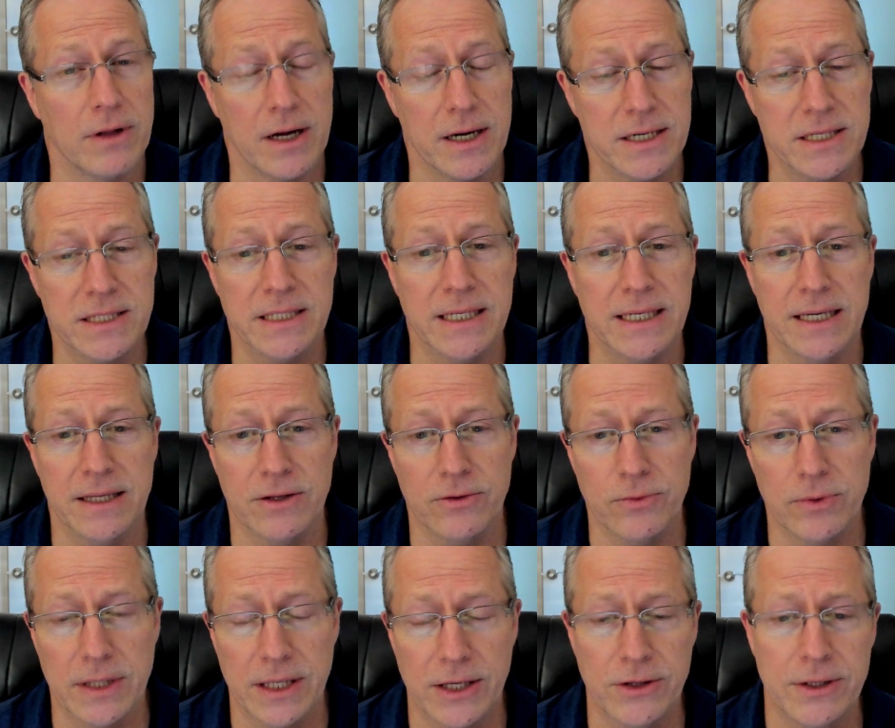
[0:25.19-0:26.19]
honestly, and they're
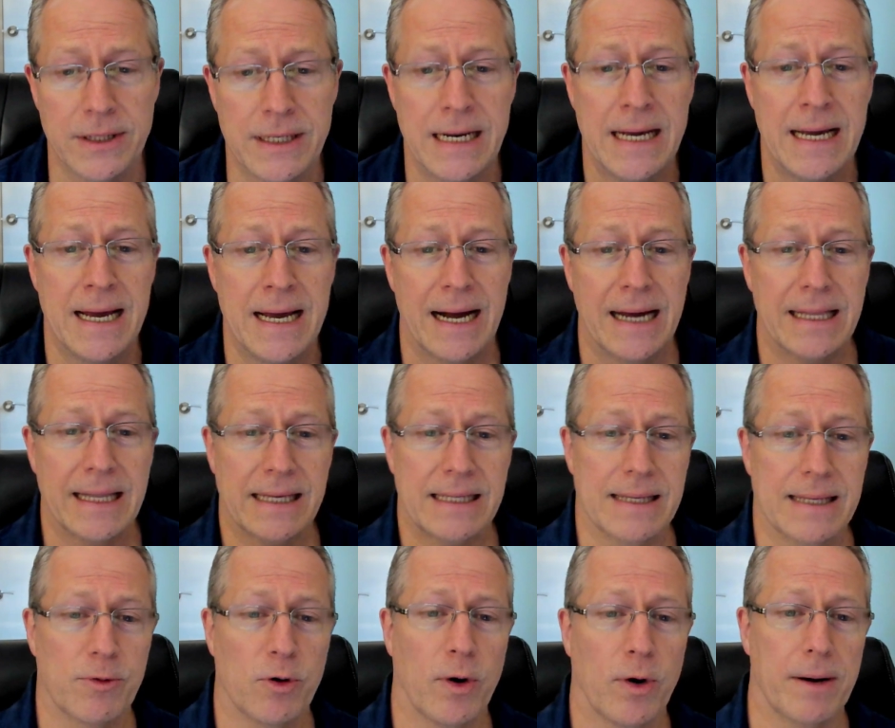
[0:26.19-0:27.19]
really good. I like
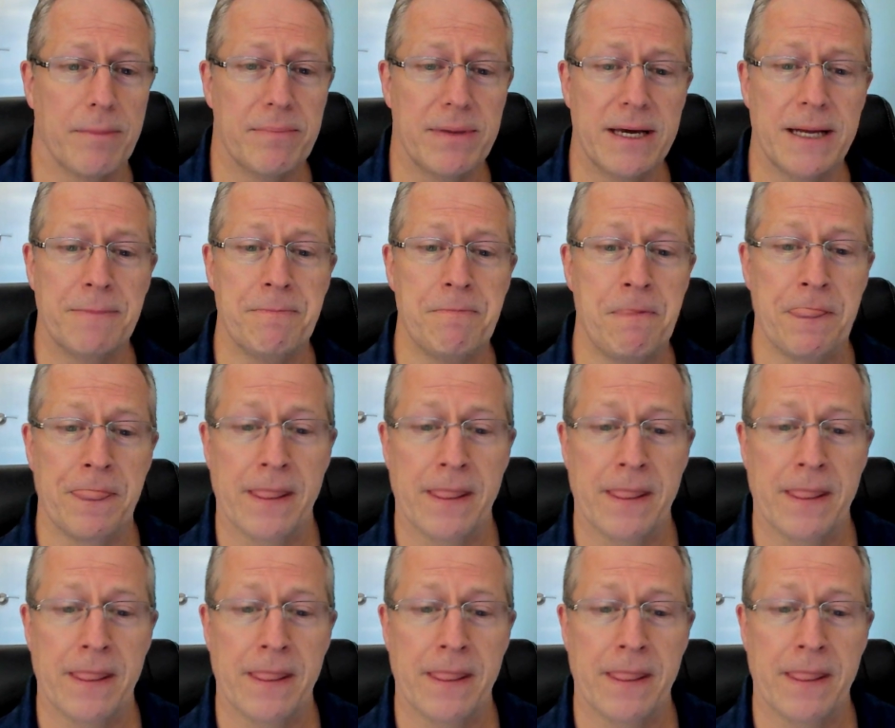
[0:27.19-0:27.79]
them quite a bit.